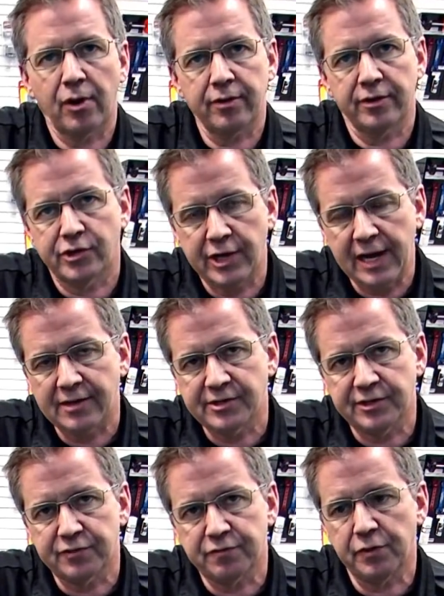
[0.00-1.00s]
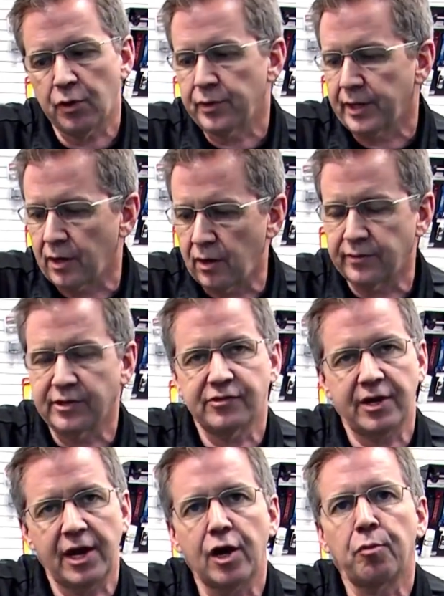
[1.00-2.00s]
part of the chassis, is floating on
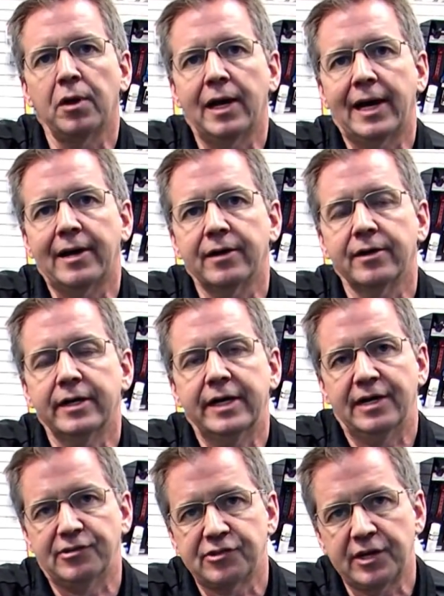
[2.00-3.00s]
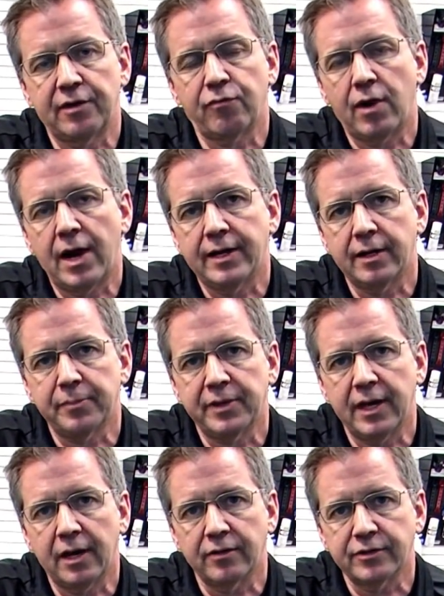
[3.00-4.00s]
this air bladder instead of riding up
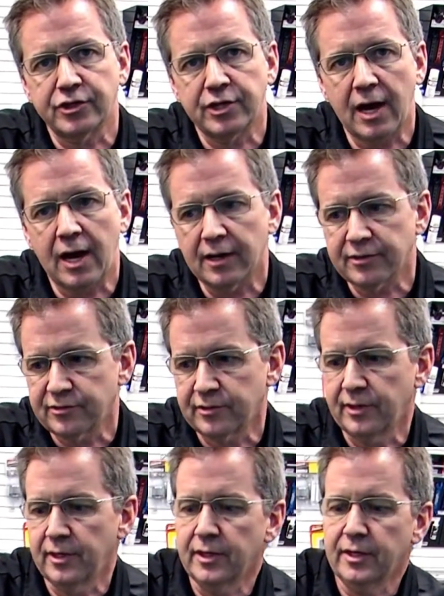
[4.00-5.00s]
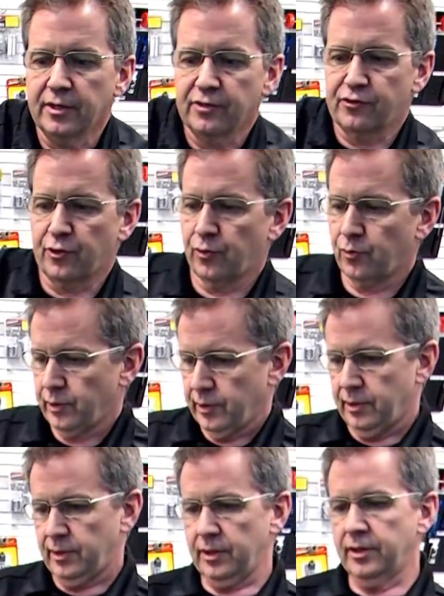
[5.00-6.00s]
and down on the shocks. So
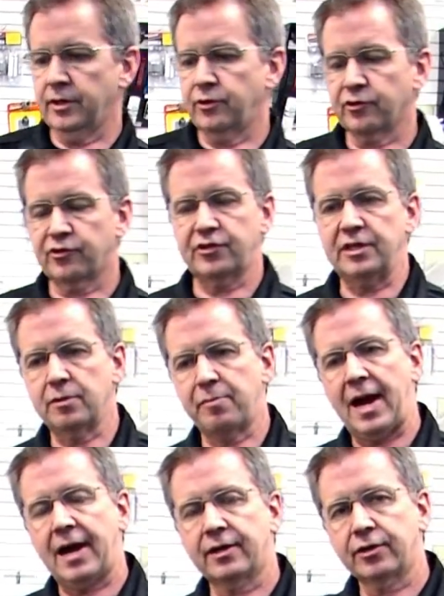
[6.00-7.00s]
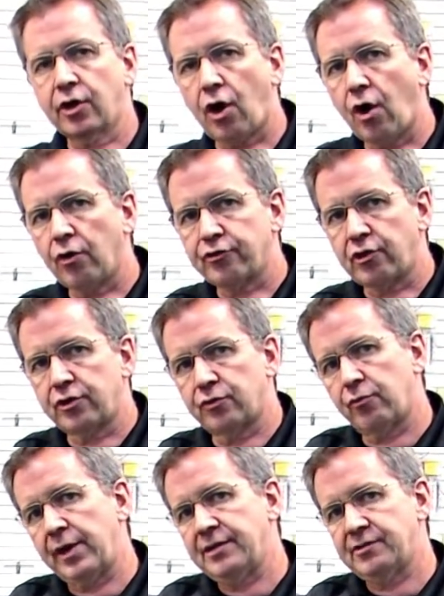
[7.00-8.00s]
you'll see the back of the car will start
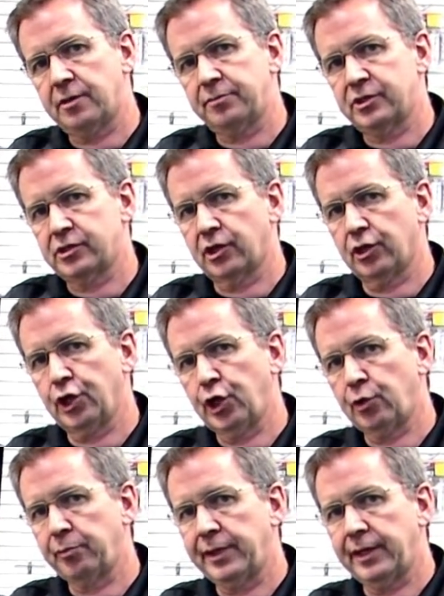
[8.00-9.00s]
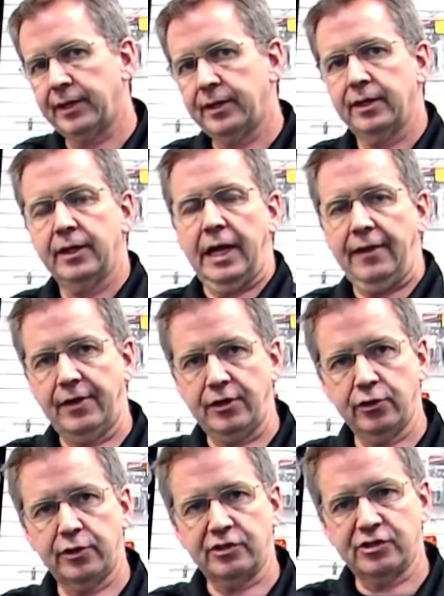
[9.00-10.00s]
to raise up just a little bit, and then
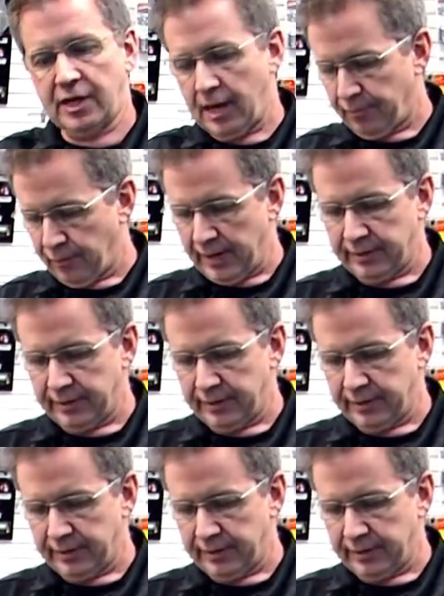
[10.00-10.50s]
you can stop